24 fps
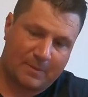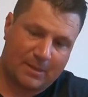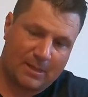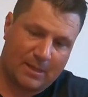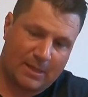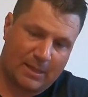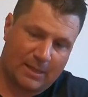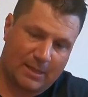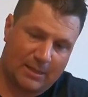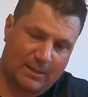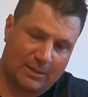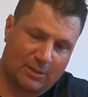
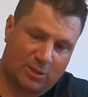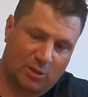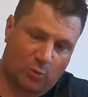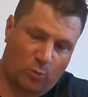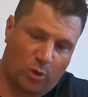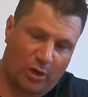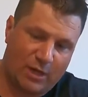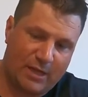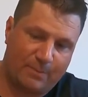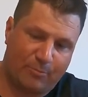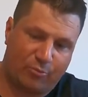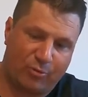And so
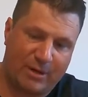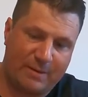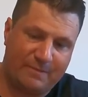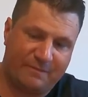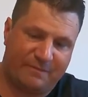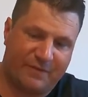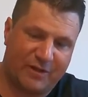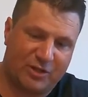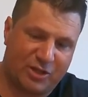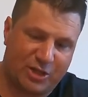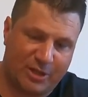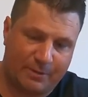while you're bream
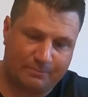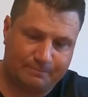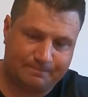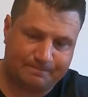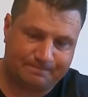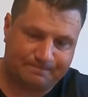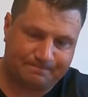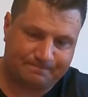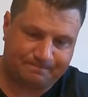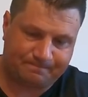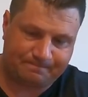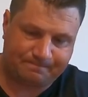fishing,
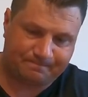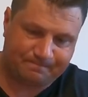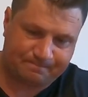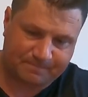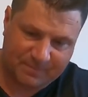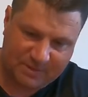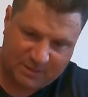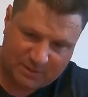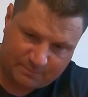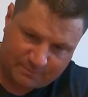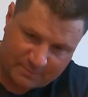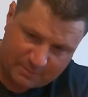
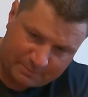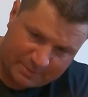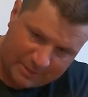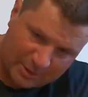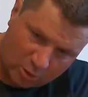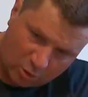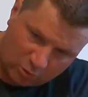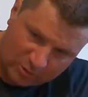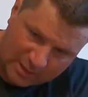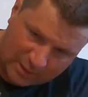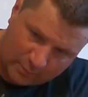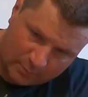a bit
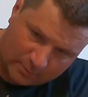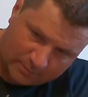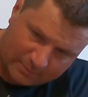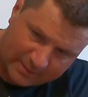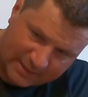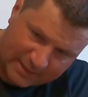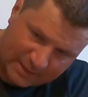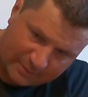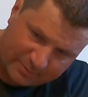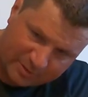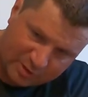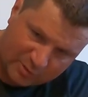long, that one, make
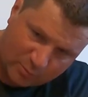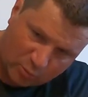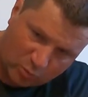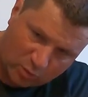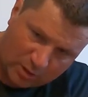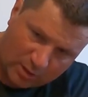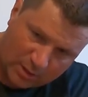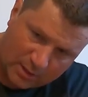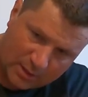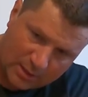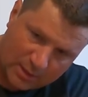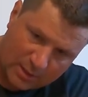it a bit
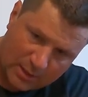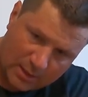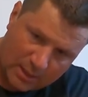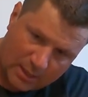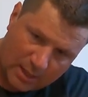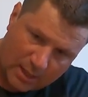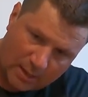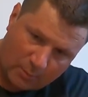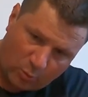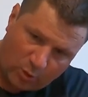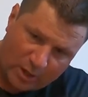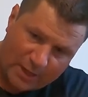smaller.
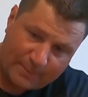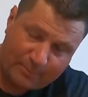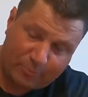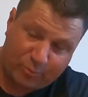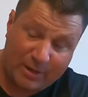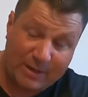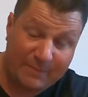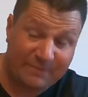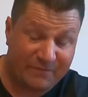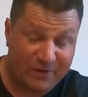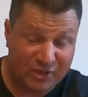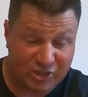While you're
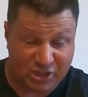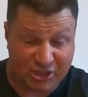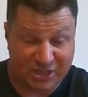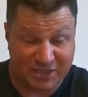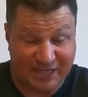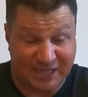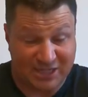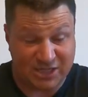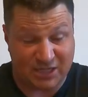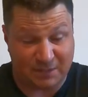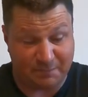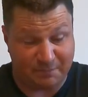bream fishing, this
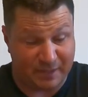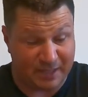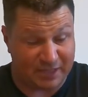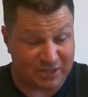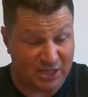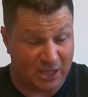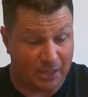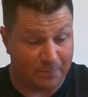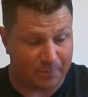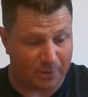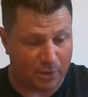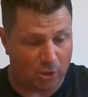actually picks
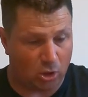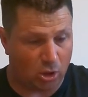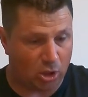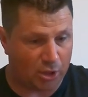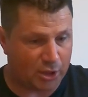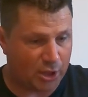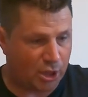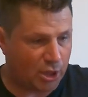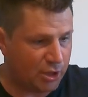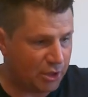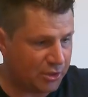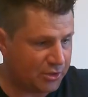up a lot of
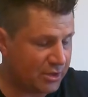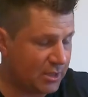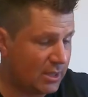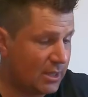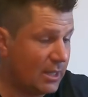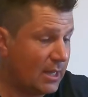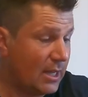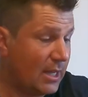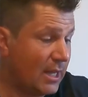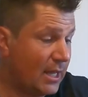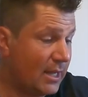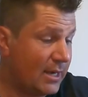gurnard.
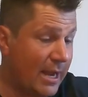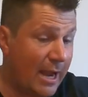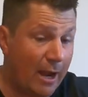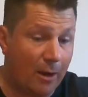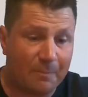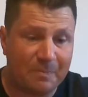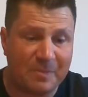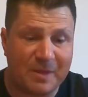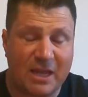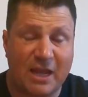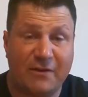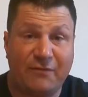
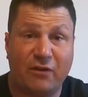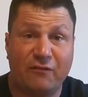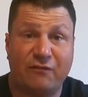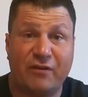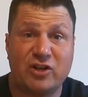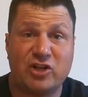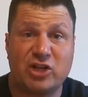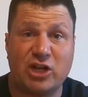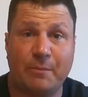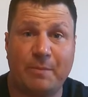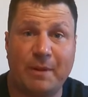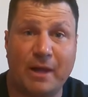Now, if you're
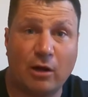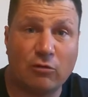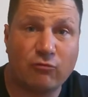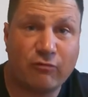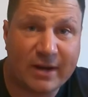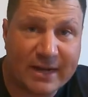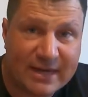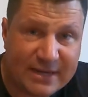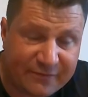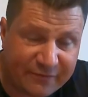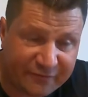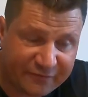fishing a bit of
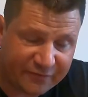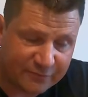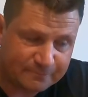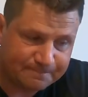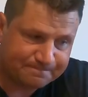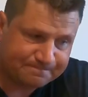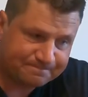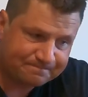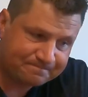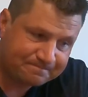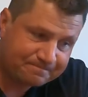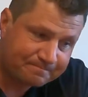reef,
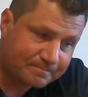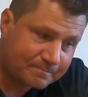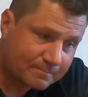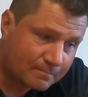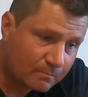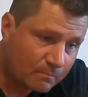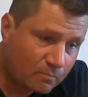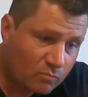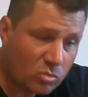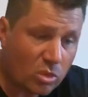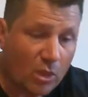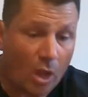
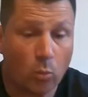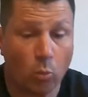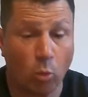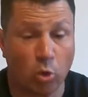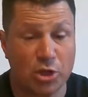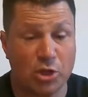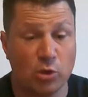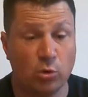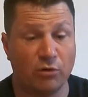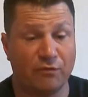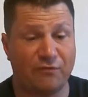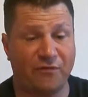
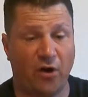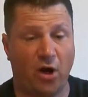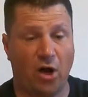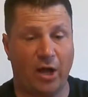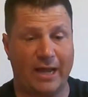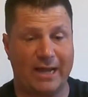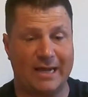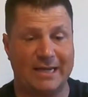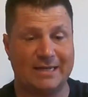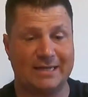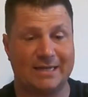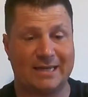what you will
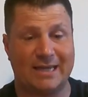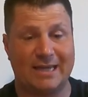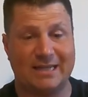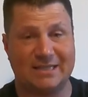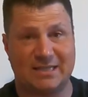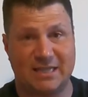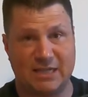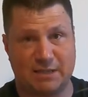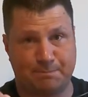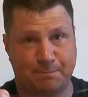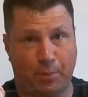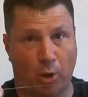find is
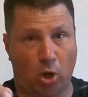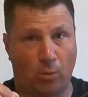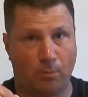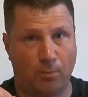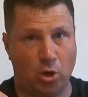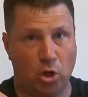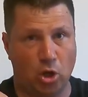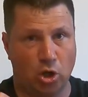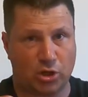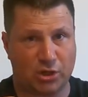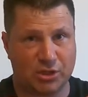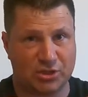this bottom
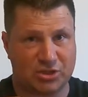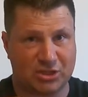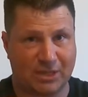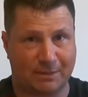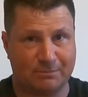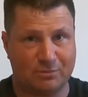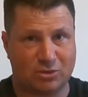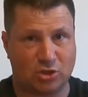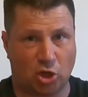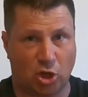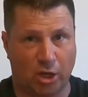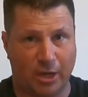hook can
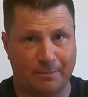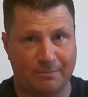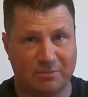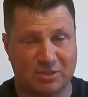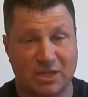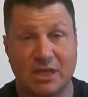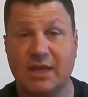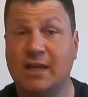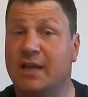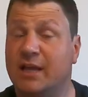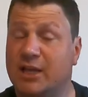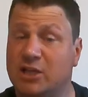
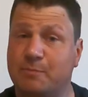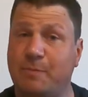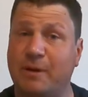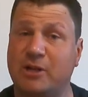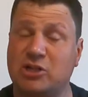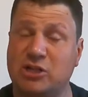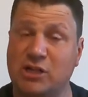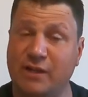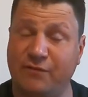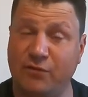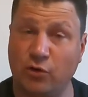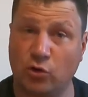sometimes, especially if